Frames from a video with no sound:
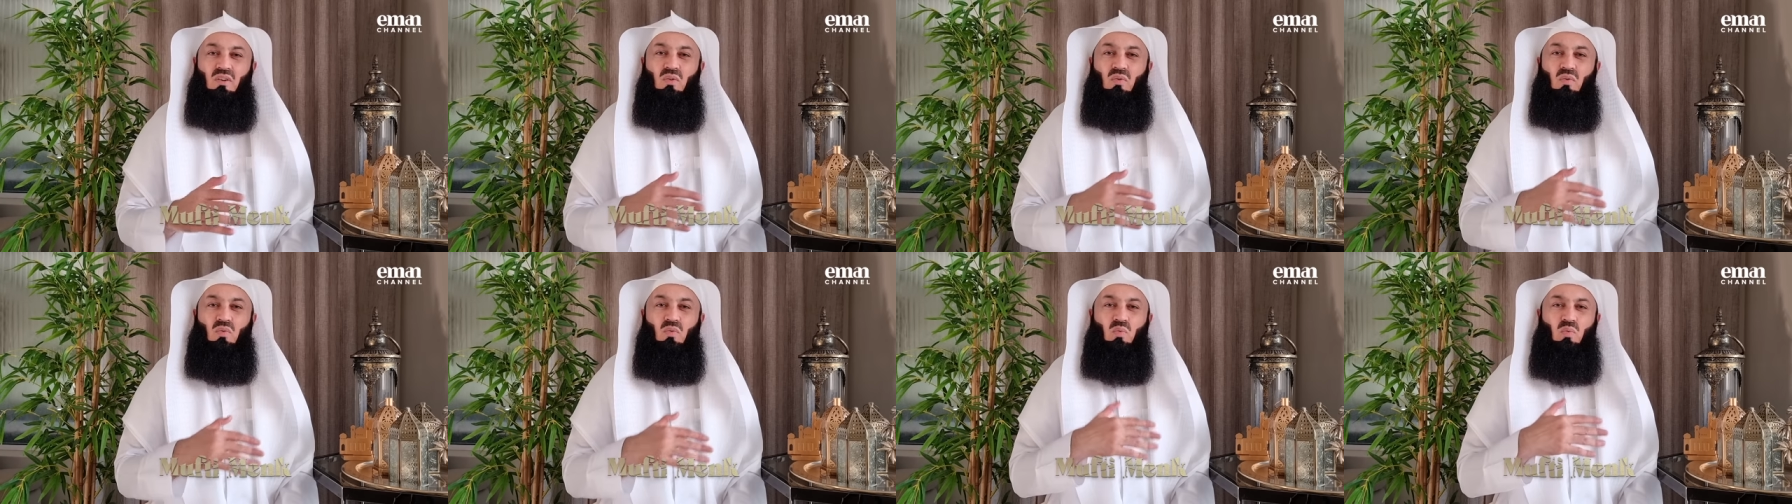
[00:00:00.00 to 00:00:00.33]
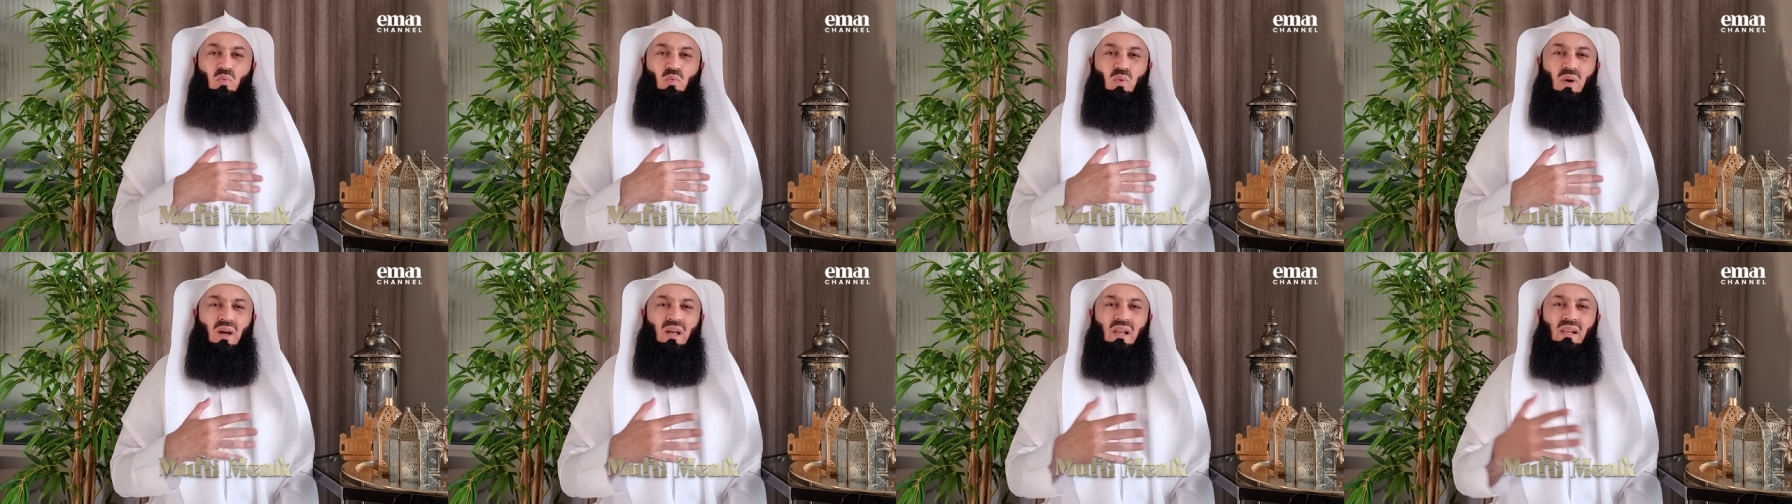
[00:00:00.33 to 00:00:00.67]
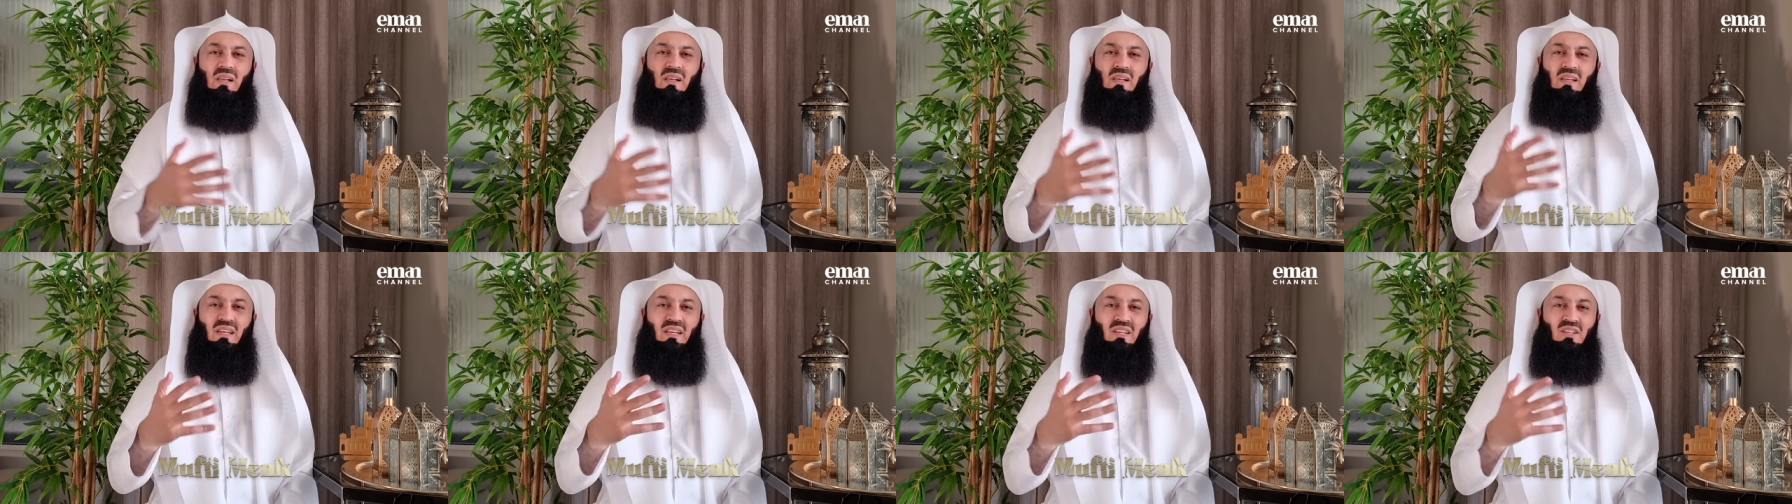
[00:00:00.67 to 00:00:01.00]

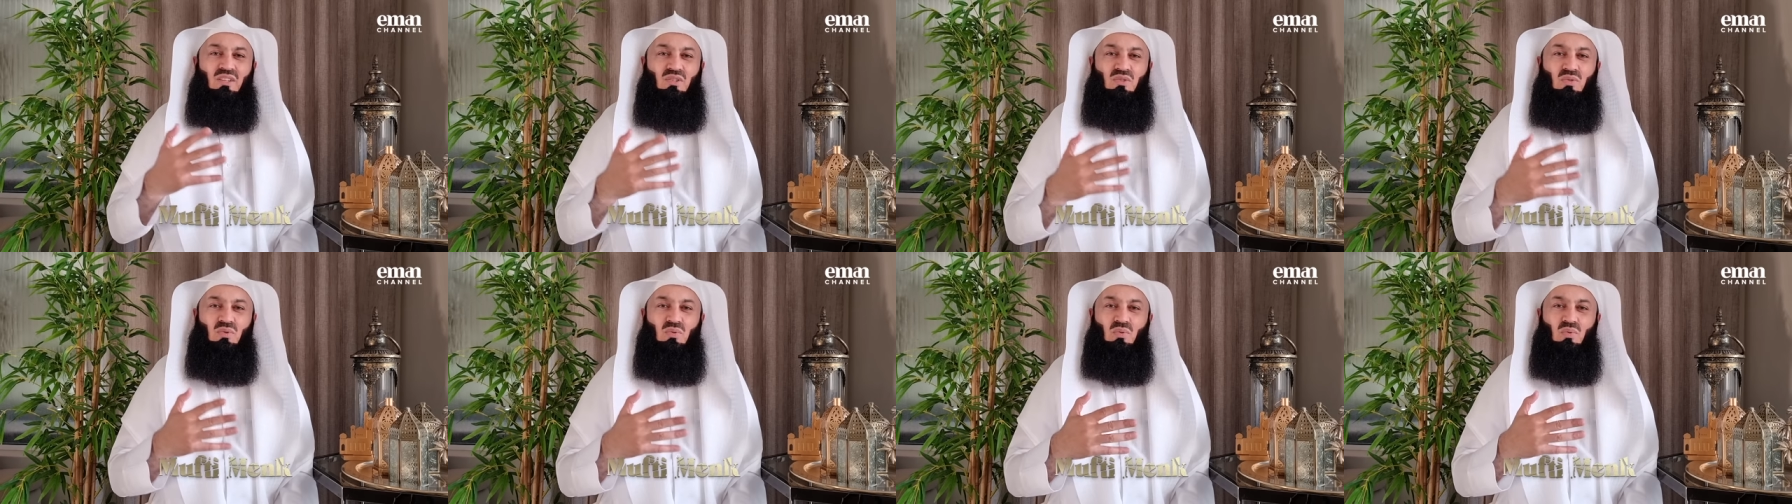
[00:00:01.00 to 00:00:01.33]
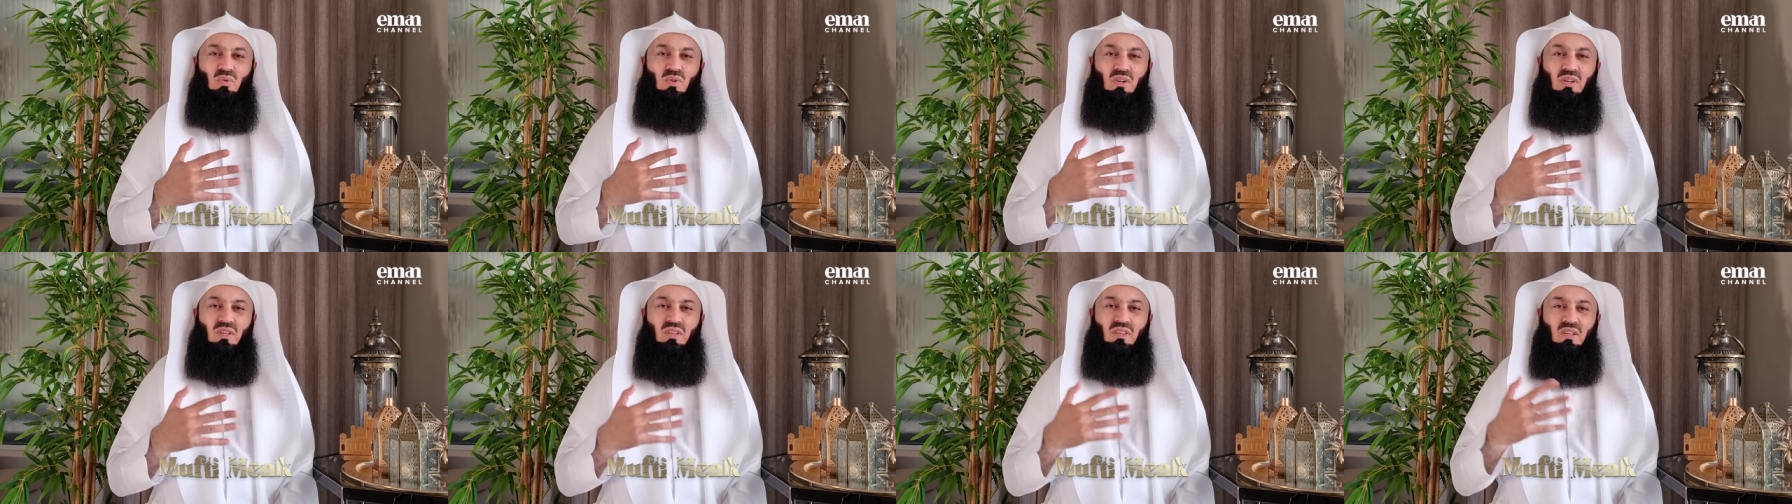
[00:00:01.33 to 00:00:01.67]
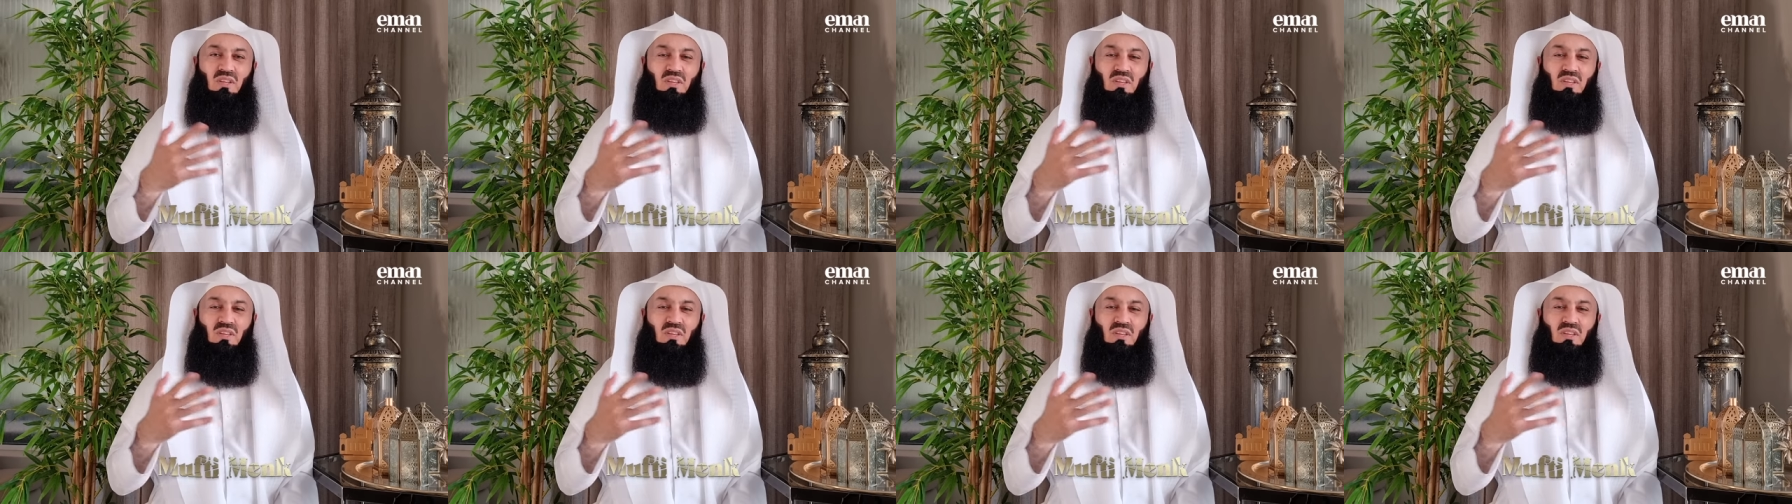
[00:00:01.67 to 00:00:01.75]
well into the